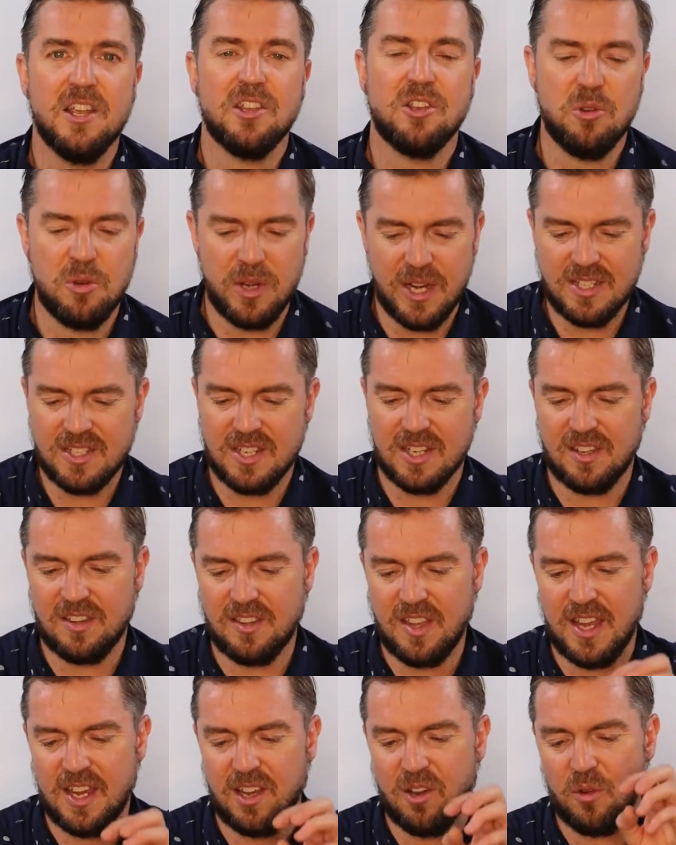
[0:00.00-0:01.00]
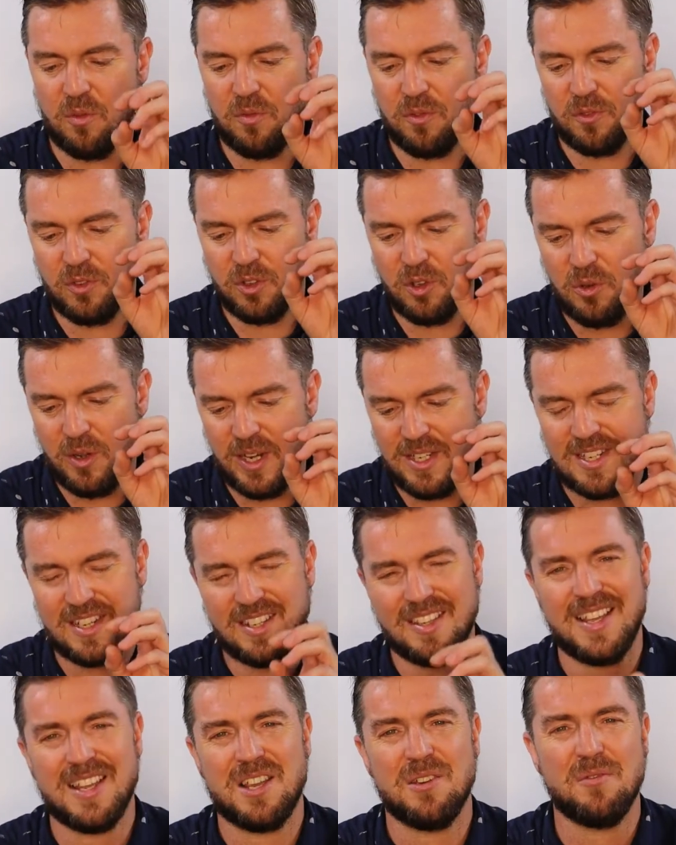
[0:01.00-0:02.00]
You need to think
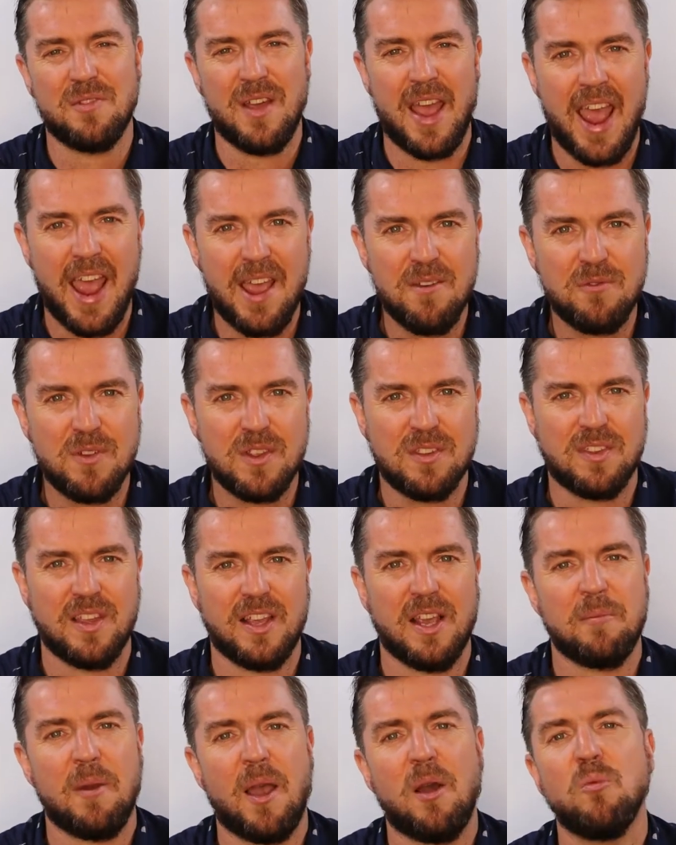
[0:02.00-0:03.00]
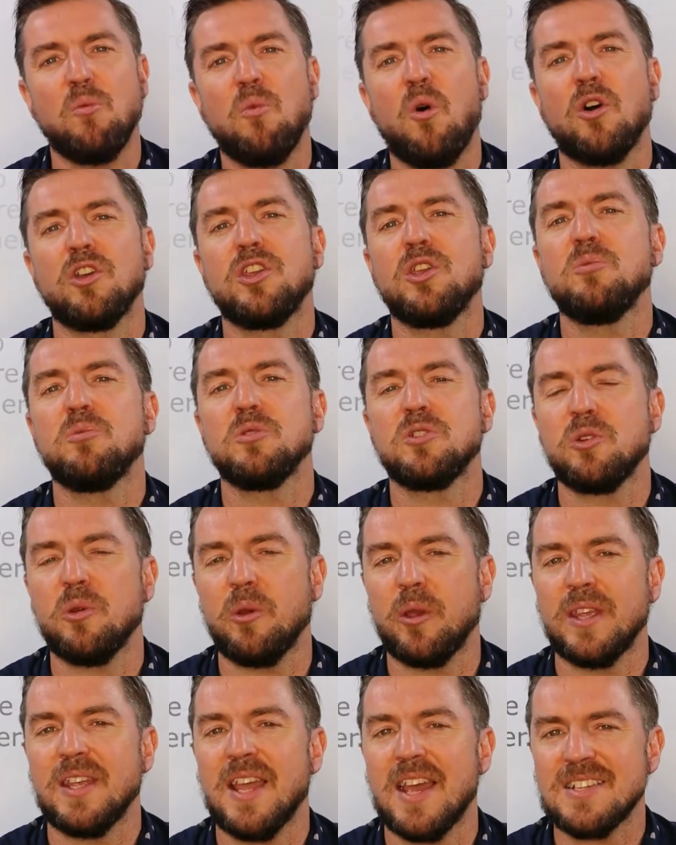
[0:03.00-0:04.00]
of everything about what you were
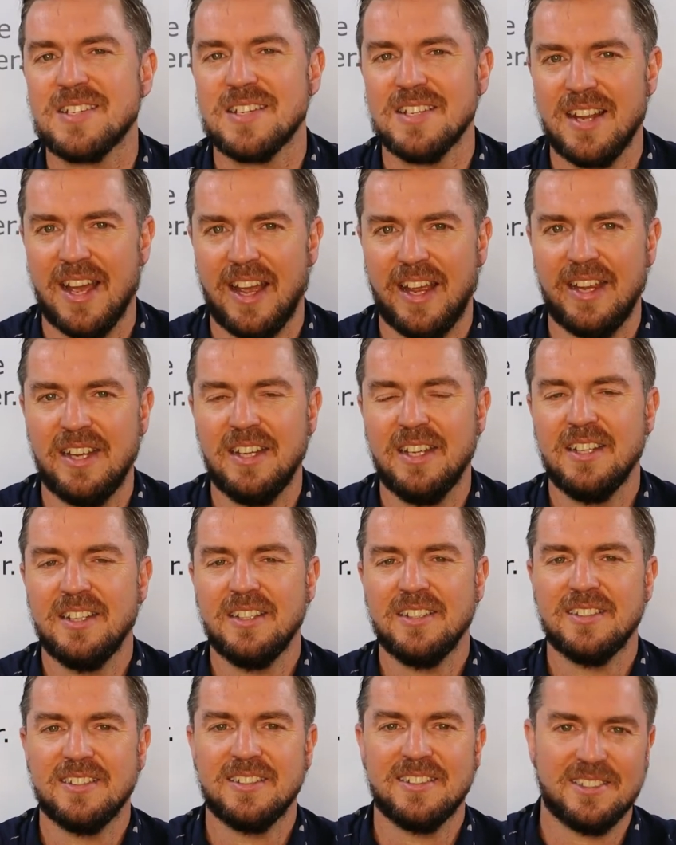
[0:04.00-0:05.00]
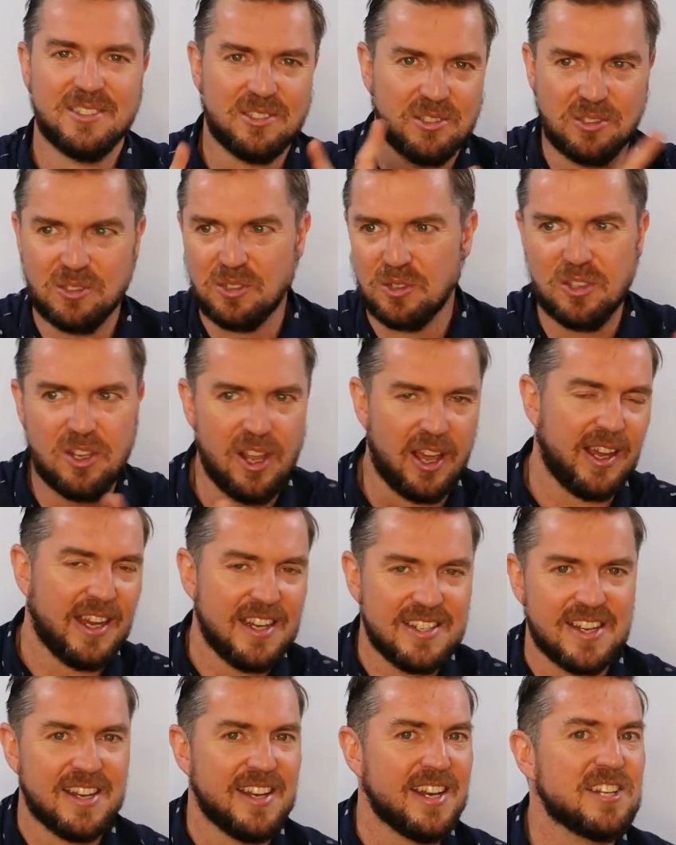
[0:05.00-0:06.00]
doing yesterday that
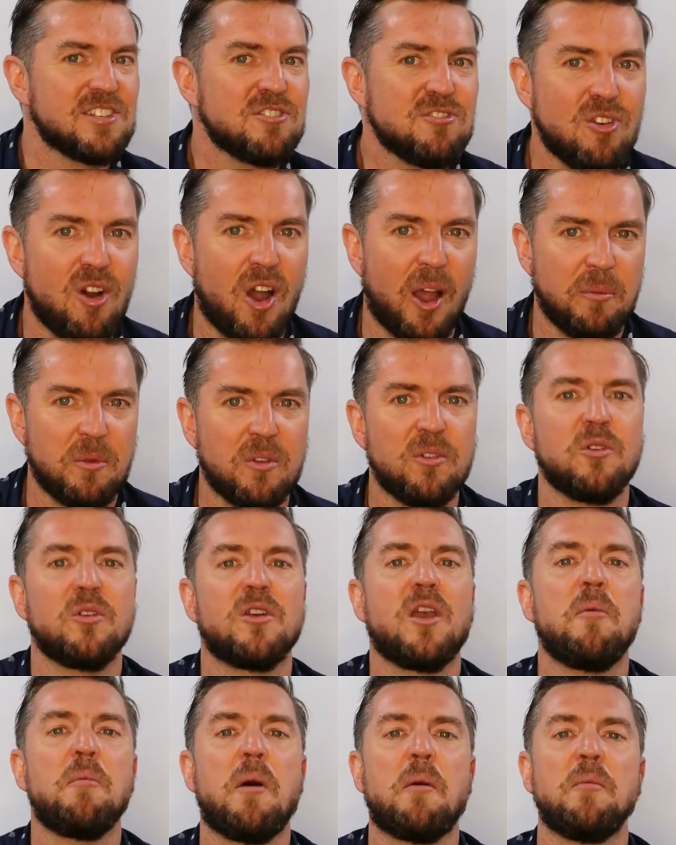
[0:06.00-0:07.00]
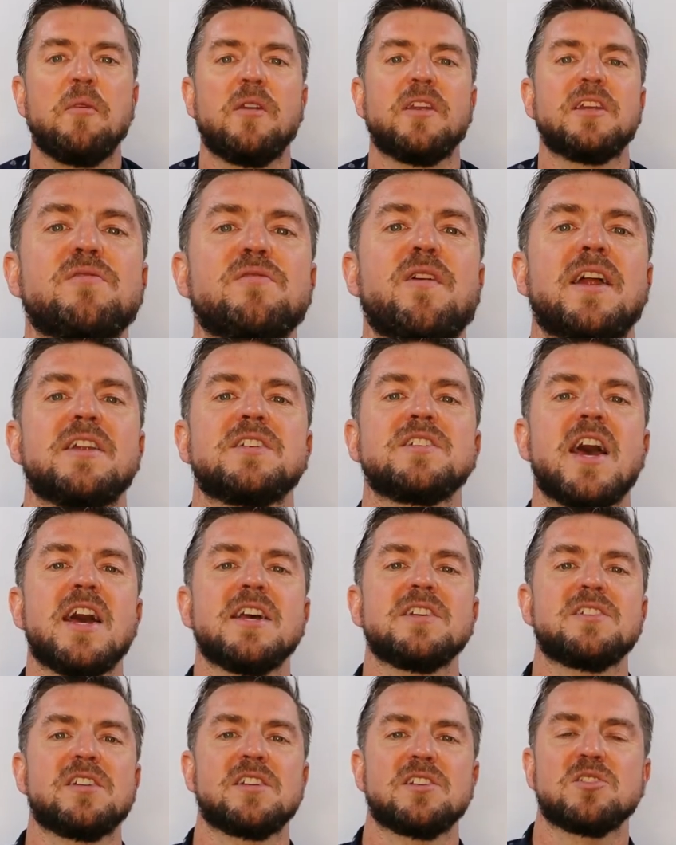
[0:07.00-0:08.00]
isn't this crime. You would come up with
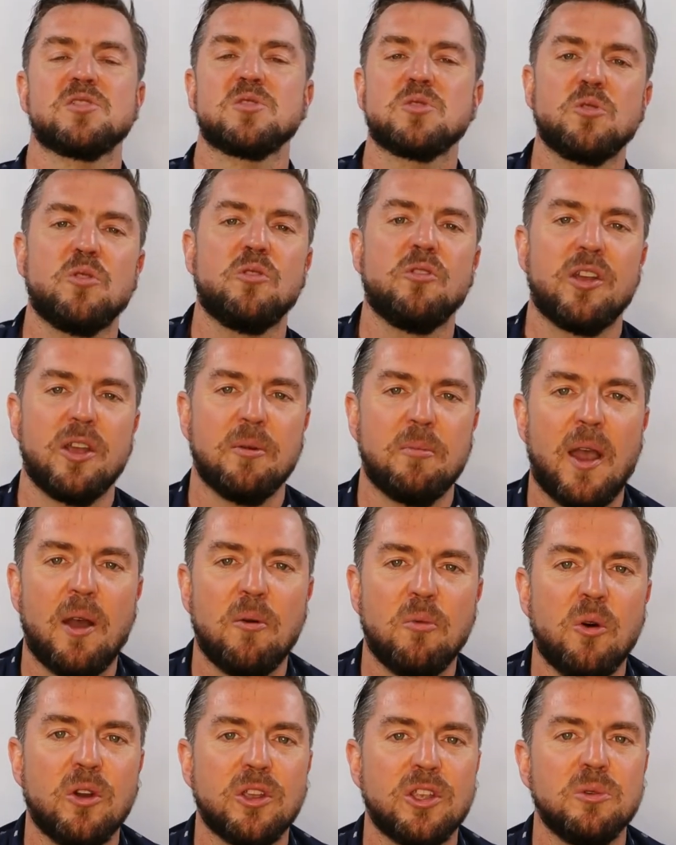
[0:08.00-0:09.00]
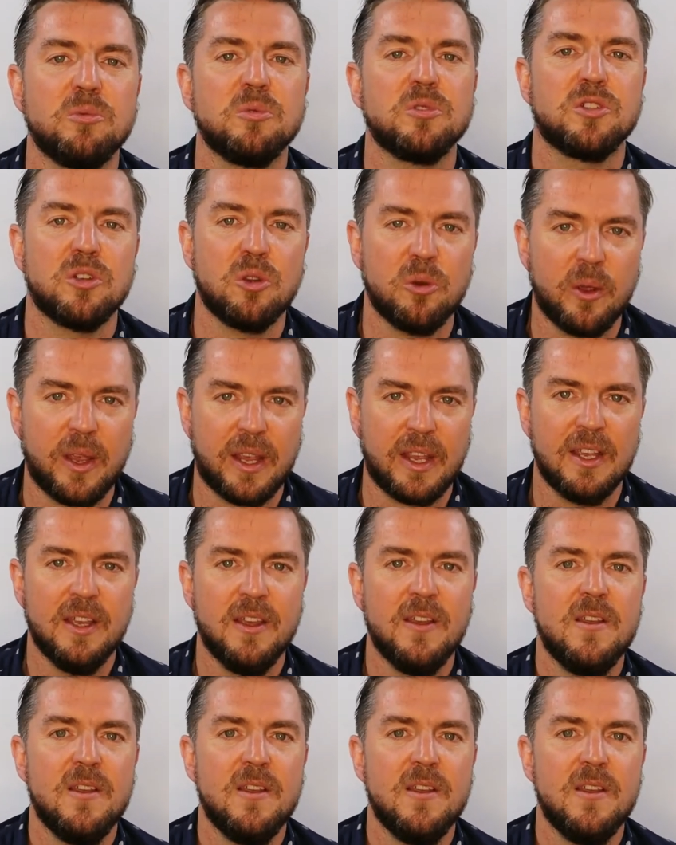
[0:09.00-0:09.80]
fantastic story about what you were doing.